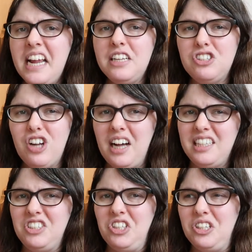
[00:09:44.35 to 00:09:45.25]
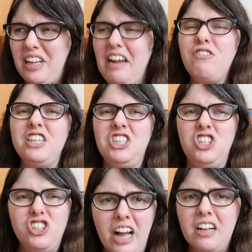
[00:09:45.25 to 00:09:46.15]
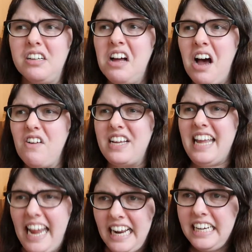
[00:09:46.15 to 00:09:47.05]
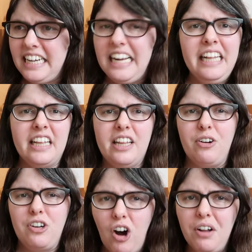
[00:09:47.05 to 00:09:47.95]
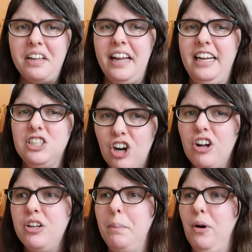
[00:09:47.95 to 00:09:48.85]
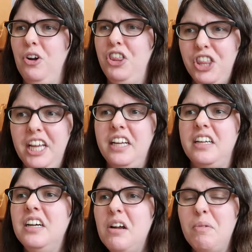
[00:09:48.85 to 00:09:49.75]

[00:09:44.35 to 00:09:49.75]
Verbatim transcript: It is not this lifeless shell of a candy that they are calling a chocolate bar thing.